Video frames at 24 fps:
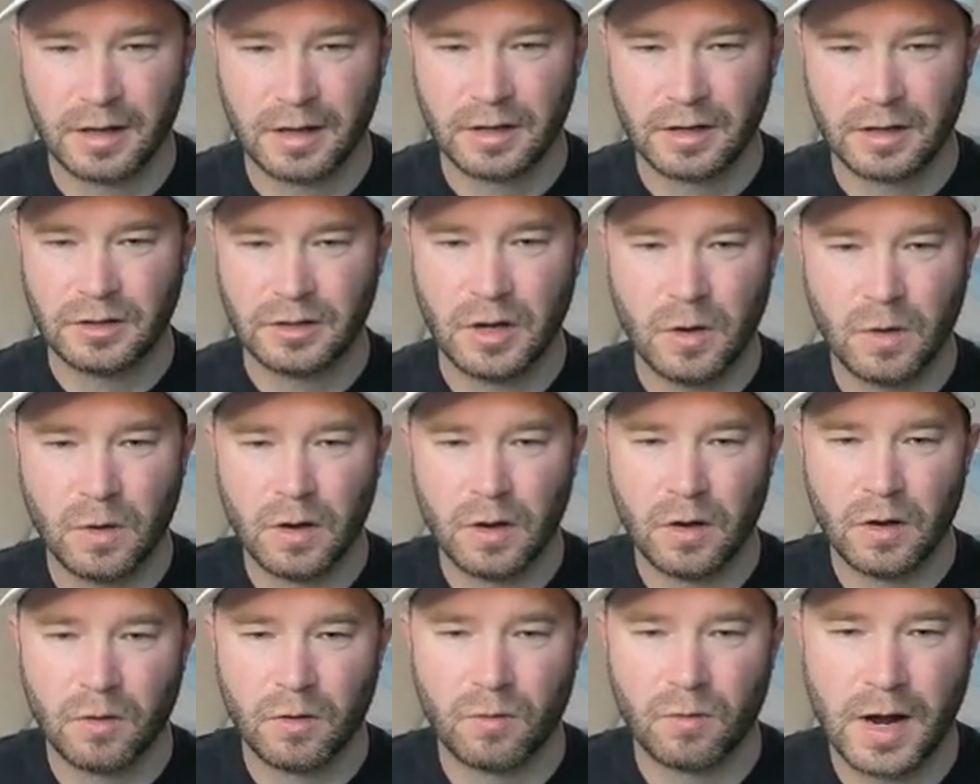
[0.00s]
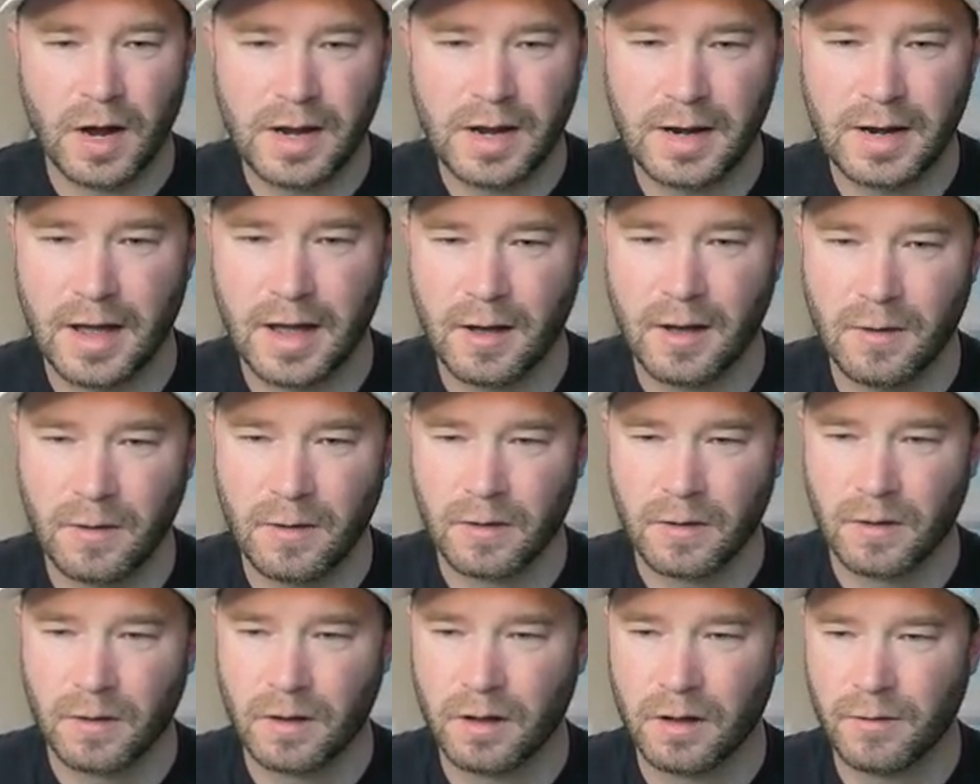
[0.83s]
So right now,
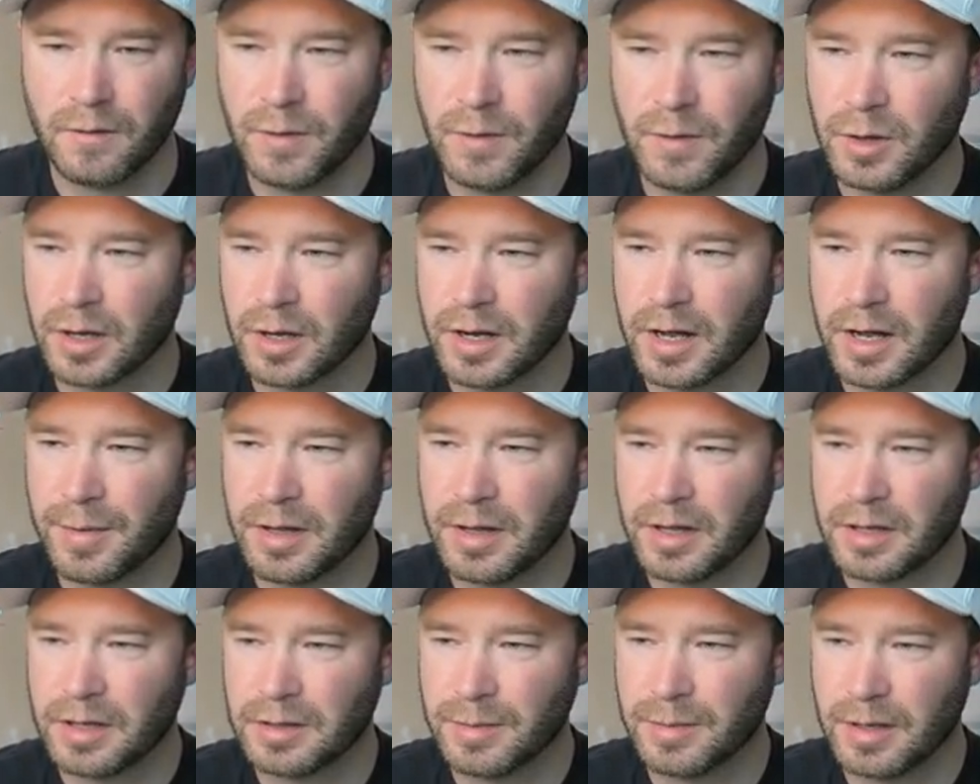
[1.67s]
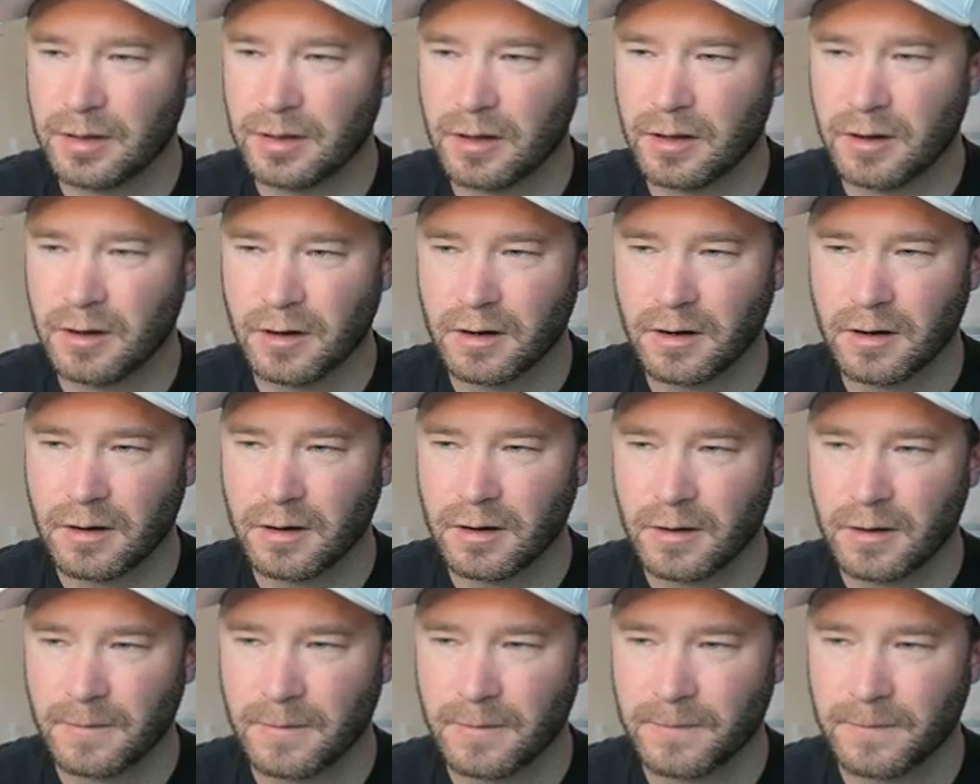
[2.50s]
if we look at this a bit longer,
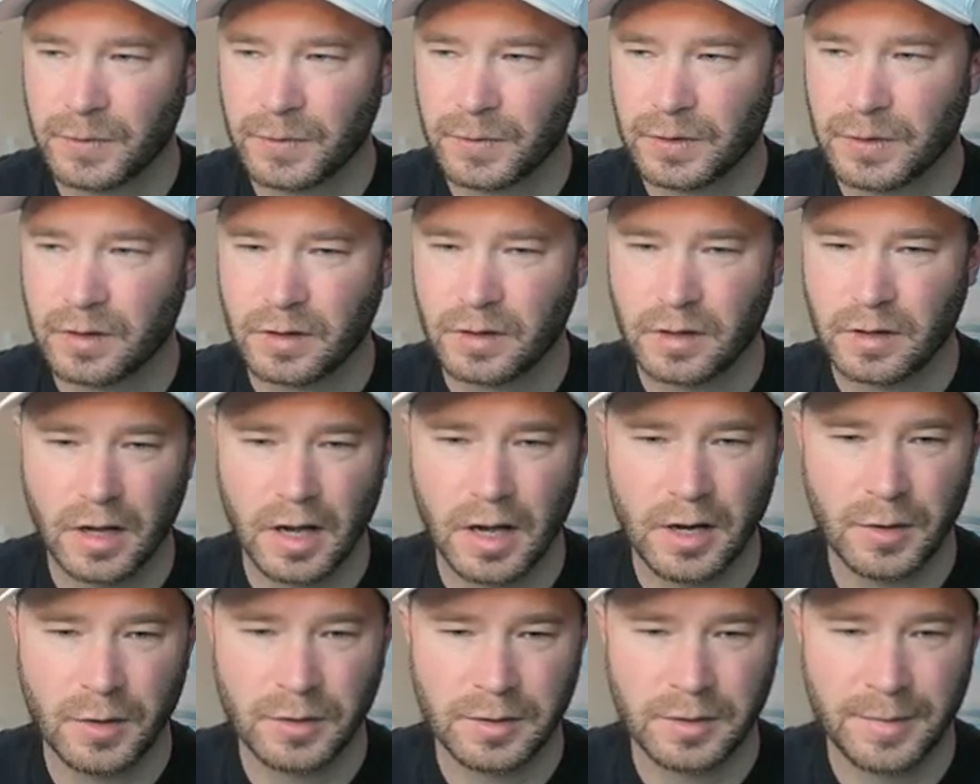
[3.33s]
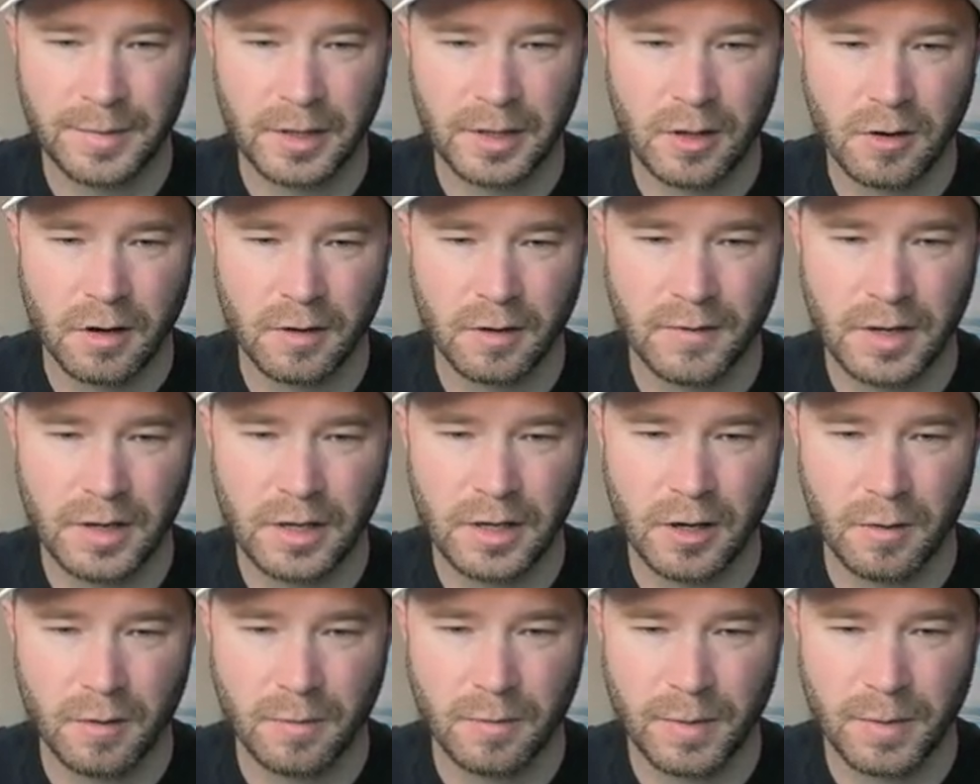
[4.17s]
I know it's a bit longer
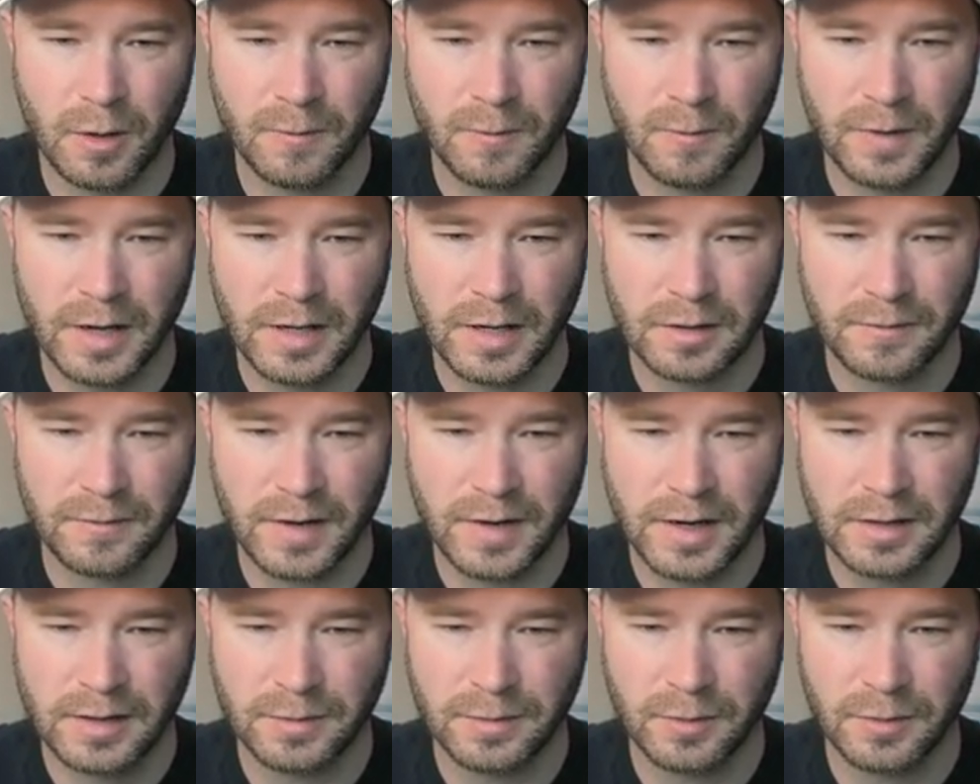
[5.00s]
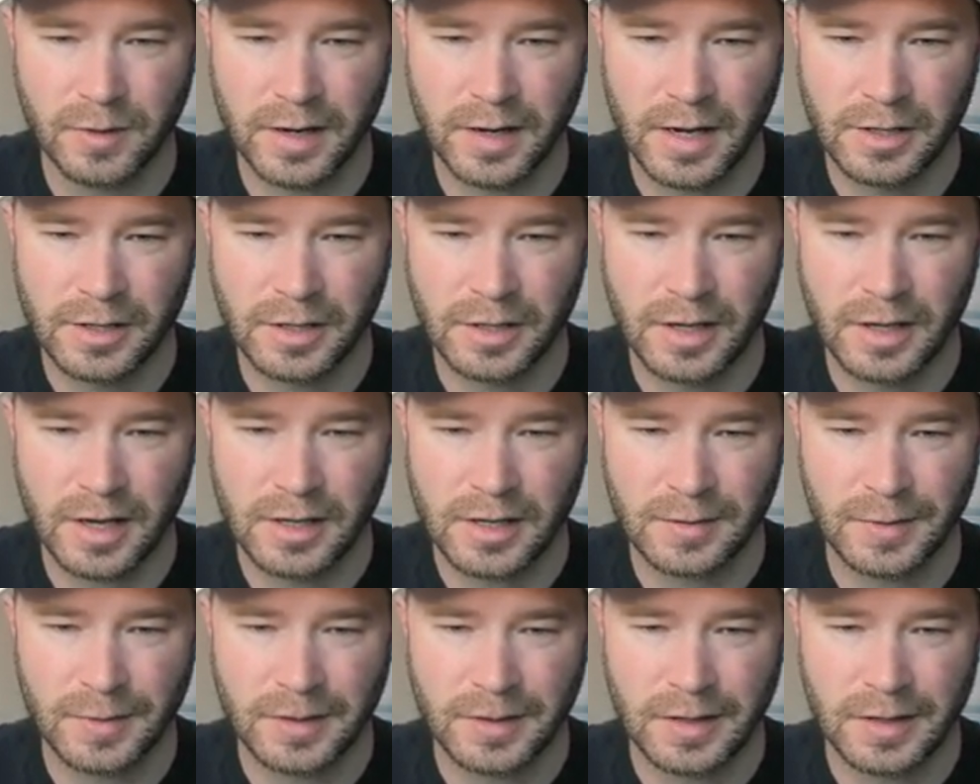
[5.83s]
video, but hopefully you guys are finding some great
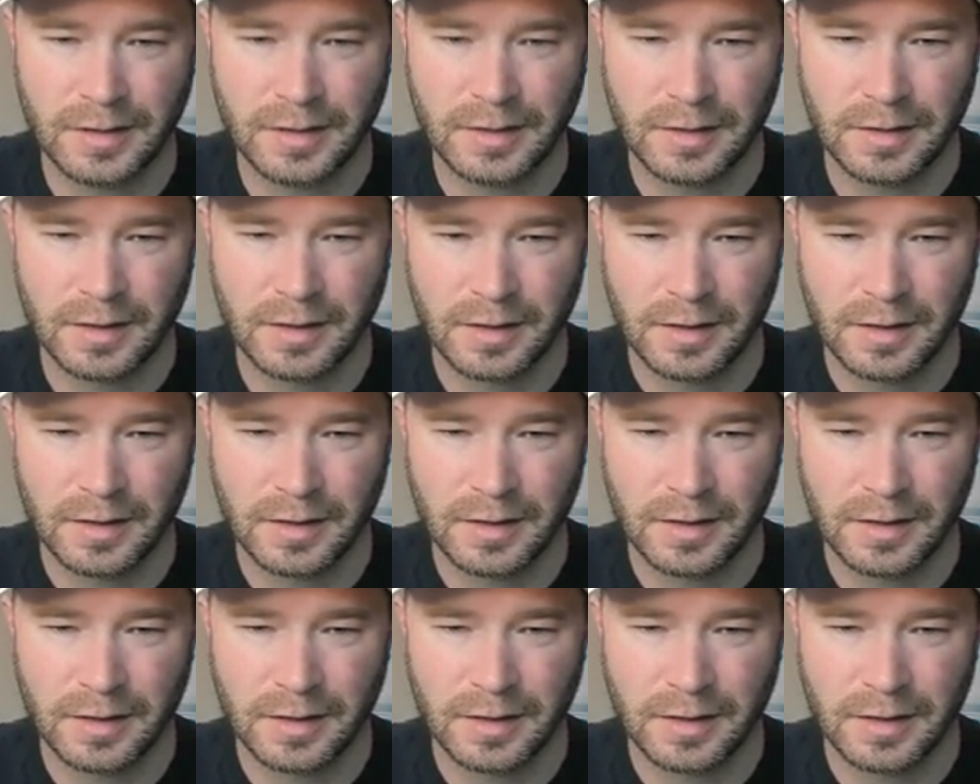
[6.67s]
education with this.